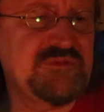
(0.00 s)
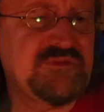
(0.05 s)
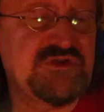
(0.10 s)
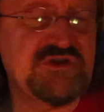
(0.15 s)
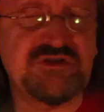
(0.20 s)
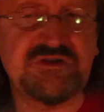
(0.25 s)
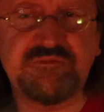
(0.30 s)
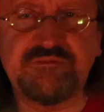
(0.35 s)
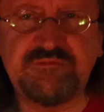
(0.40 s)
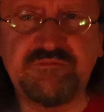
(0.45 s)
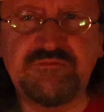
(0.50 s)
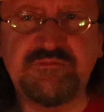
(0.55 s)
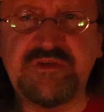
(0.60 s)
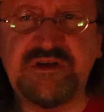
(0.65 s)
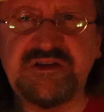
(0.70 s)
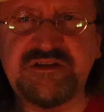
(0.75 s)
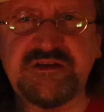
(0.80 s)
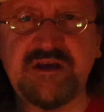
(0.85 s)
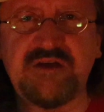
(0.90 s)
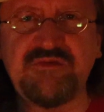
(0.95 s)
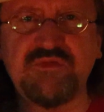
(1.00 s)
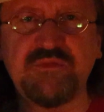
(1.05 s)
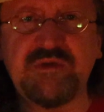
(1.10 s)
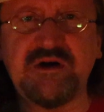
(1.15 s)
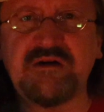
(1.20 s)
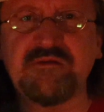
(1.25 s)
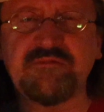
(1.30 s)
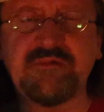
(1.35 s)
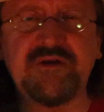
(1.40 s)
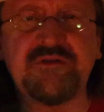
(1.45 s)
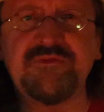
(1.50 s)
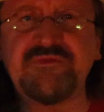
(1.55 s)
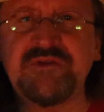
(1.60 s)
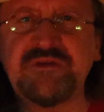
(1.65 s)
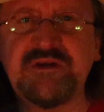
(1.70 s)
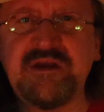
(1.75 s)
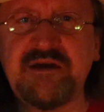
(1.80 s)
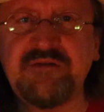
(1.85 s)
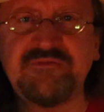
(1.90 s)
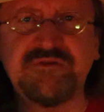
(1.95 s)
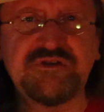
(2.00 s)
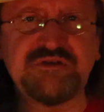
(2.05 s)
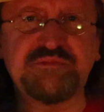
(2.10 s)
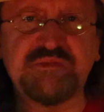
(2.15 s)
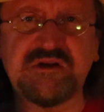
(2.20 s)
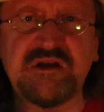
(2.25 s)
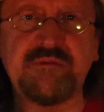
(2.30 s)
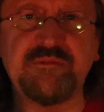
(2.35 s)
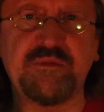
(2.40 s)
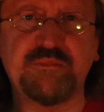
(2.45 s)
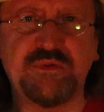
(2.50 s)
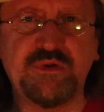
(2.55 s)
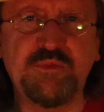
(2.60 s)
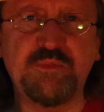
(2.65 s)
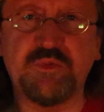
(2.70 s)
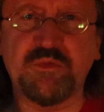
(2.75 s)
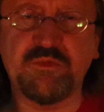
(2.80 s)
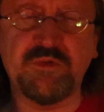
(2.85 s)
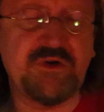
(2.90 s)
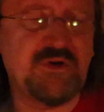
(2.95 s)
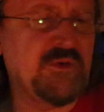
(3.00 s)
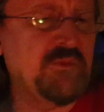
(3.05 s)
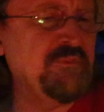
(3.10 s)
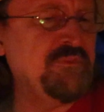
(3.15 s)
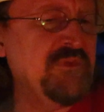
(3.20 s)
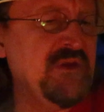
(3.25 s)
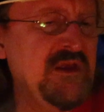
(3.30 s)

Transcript: just be safe about rather than have this become a blooper reel.